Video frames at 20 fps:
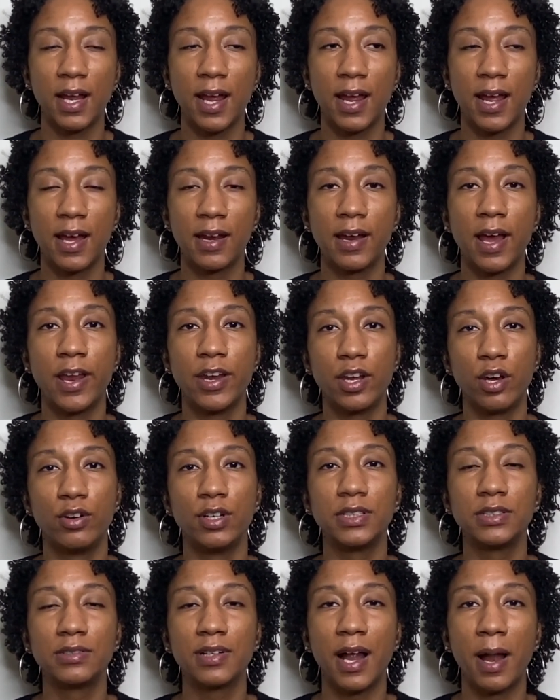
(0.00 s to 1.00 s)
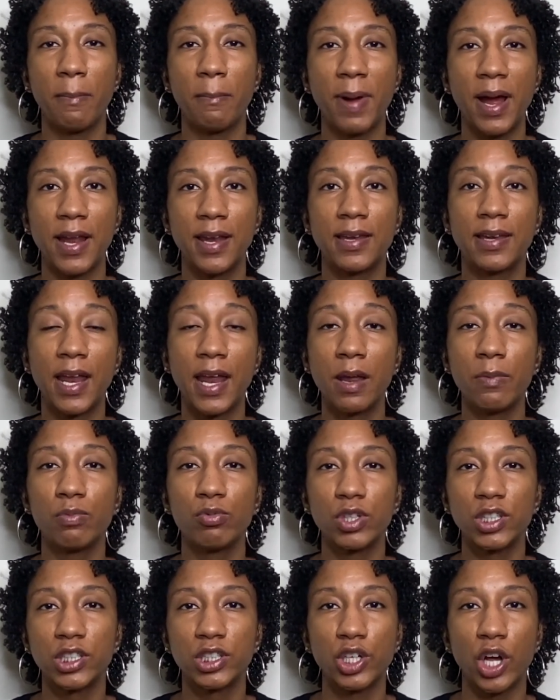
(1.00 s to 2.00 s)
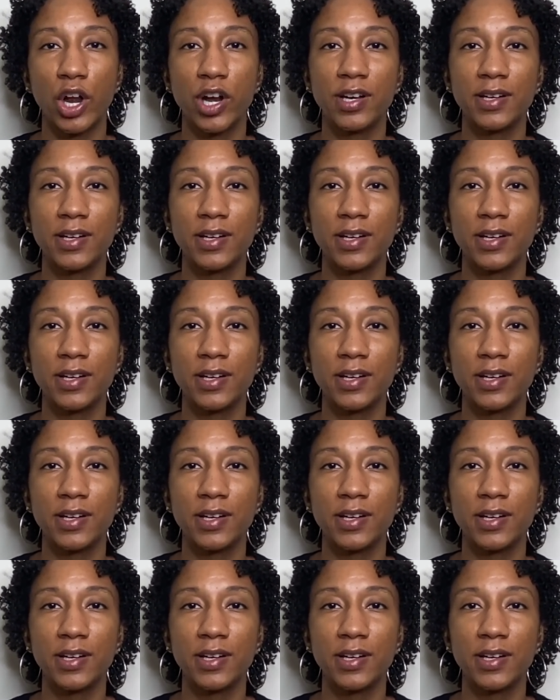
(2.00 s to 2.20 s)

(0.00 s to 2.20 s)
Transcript: and I noticed that my nape was starting